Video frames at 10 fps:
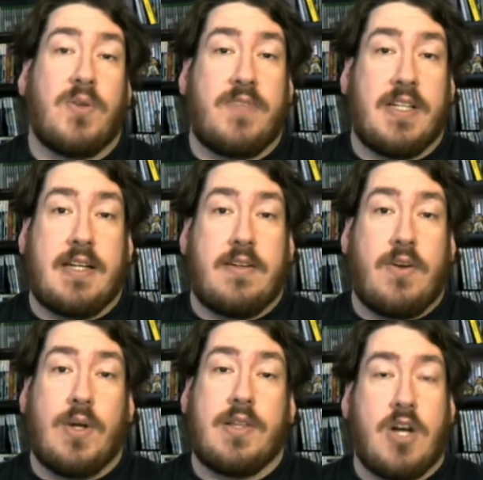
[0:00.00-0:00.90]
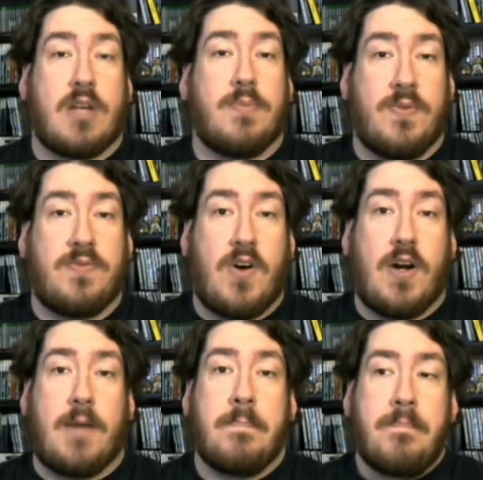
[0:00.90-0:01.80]
Village, or the Chocobo
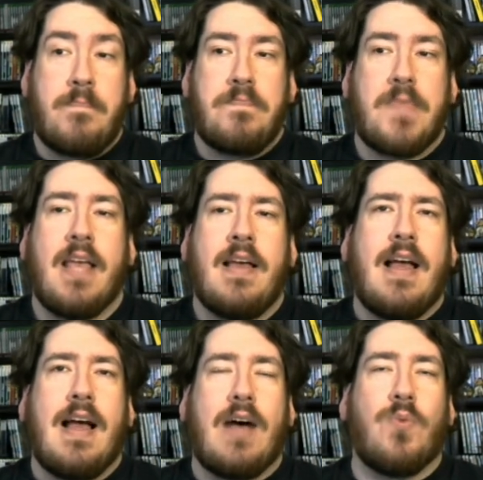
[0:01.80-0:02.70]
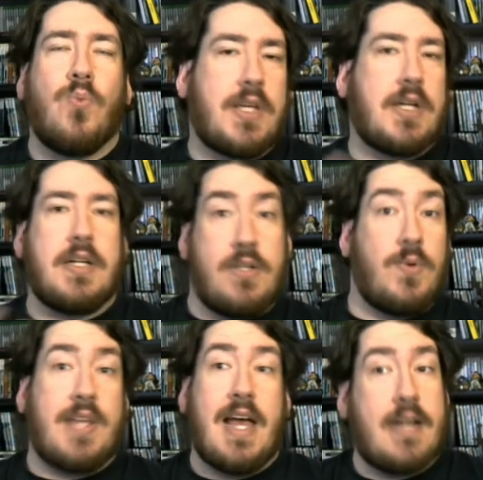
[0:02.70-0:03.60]
Farm. What they're going to do
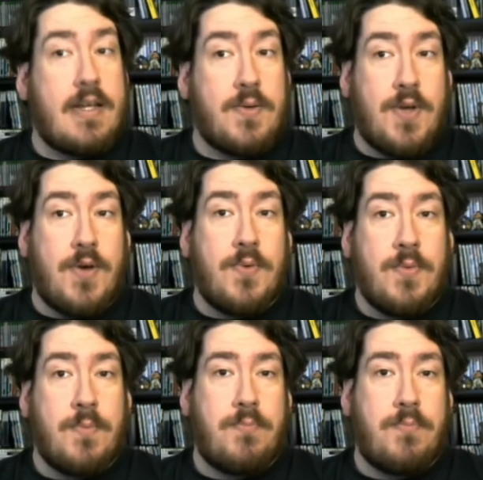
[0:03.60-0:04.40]
with that, I don't know,